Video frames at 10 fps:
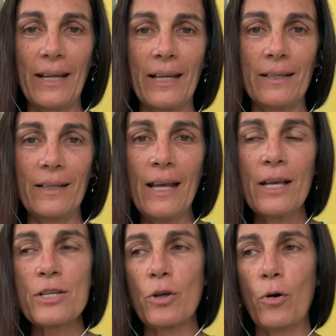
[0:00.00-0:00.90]
And
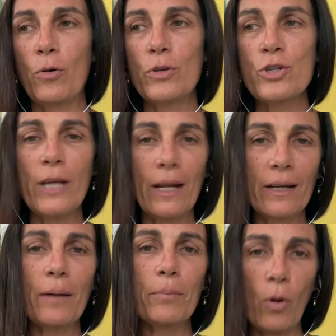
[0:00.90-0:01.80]
so she
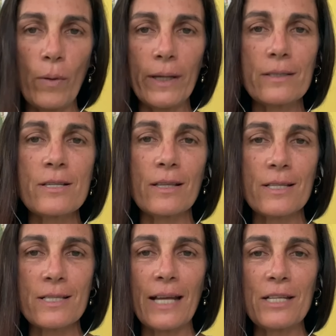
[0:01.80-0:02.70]
ended up going to the
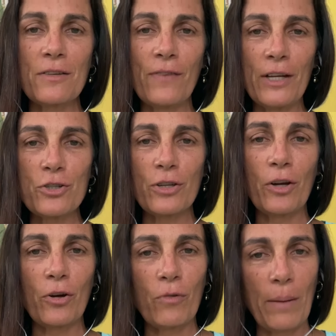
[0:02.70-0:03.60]
States. Eventually,
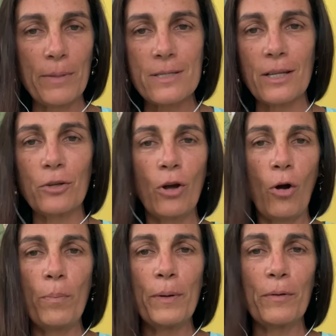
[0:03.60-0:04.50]
her grandma said,
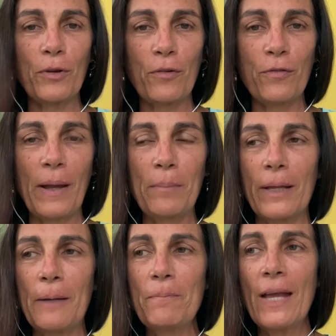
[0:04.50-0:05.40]
go be with your
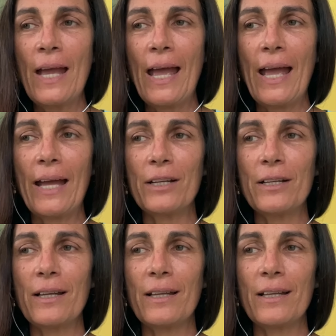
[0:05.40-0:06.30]
family.
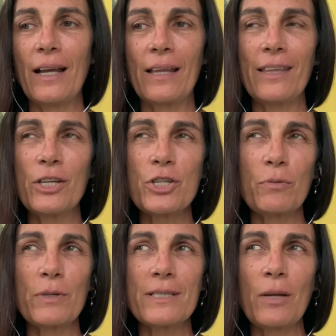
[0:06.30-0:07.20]
And I think she
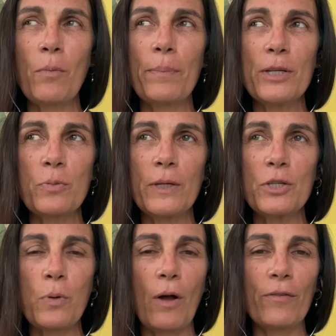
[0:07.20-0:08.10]
was somewhere between
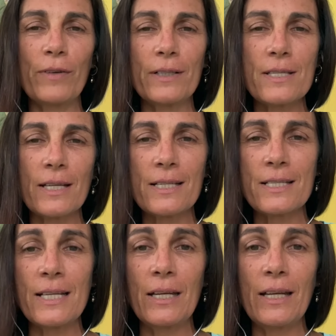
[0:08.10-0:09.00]
12 and
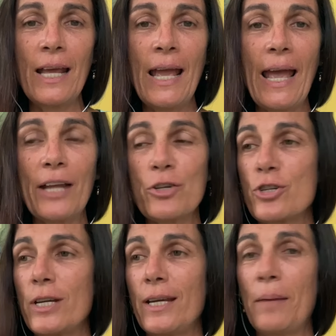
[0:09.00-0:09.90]
16. And
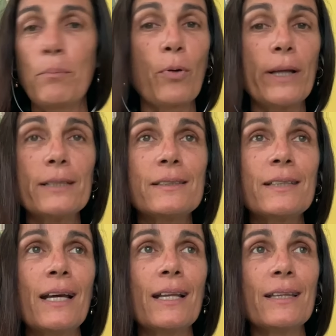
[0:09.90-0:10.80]
she embraced
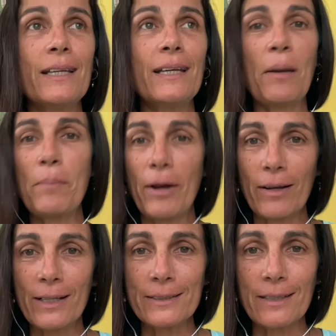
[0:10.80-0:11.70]
the
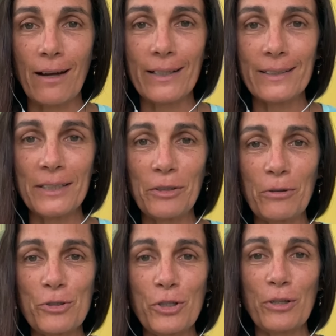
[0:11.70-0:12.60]
American diet in
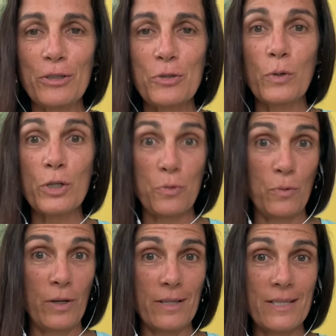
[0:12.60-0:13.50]
those years, which
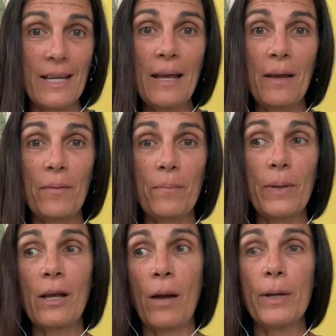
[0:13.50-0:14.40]
was
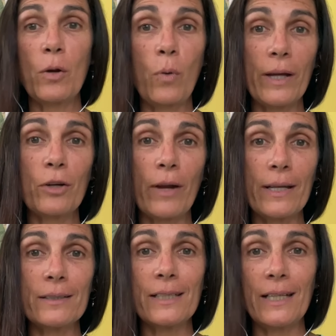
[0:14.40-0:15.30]
becoming quite
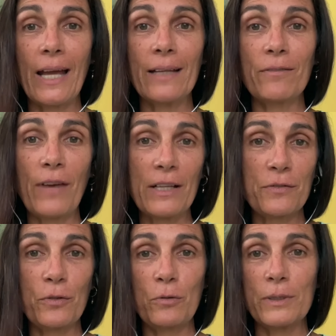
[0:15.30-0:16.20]
crazy. And
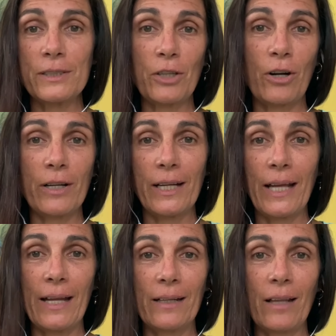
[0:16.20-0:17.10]
fast food was
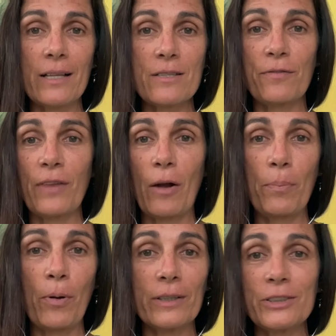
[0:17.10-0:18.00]
starting and lots of flour
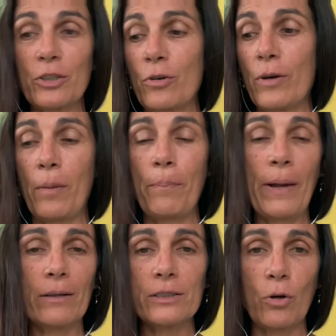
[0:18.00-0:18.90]
products. Her
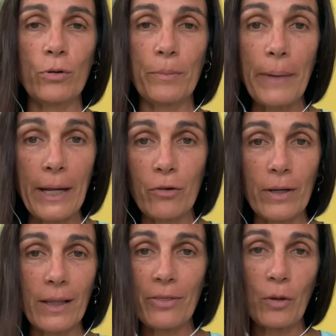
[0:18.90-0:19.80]
parents owned a
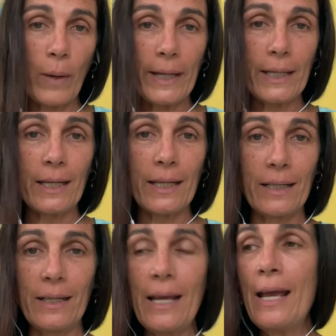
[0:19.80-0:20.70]
bakery, Lithuanian.
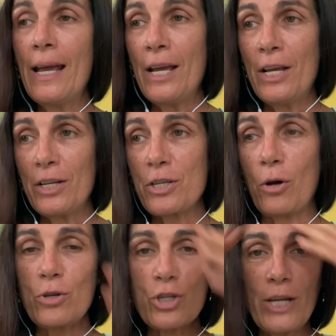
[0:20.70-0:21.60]
And
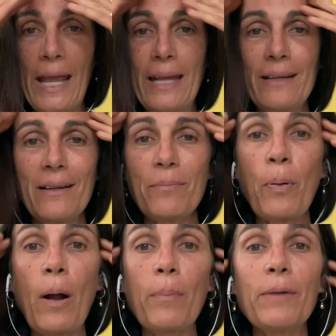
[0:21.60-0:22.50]
so she ate
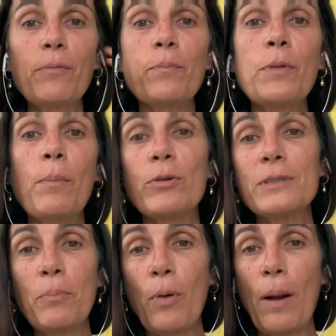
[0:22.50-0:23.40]
probably the
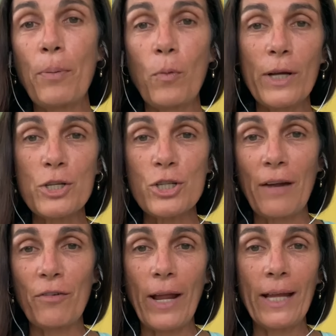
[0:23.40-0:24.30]
most improper way she
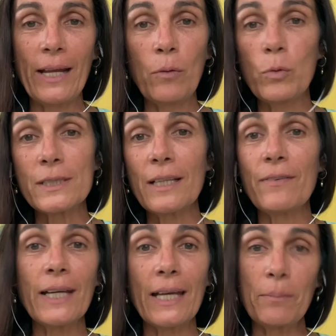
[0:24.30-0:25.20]
ever ate and was
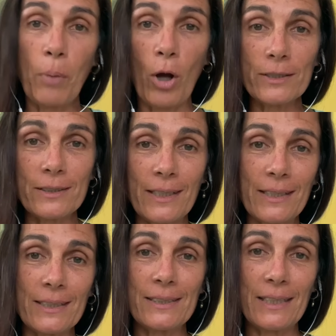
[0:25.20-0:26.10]
living in Boston
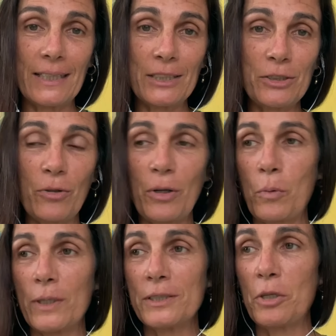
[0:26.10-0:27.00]
in the city. So there
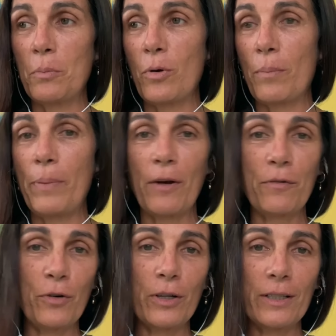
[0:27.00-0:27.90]
was no more
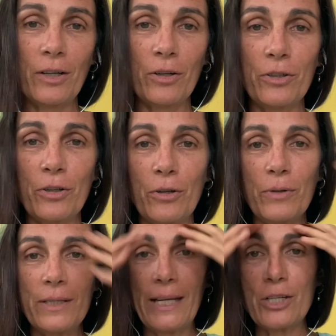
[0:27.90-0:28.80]
barefoot young girl
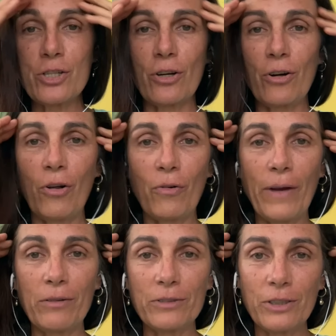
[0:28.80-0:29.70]
with nature all
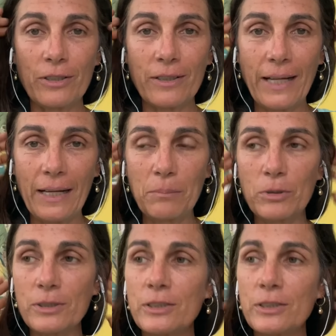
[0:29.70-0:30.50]
around her and animals.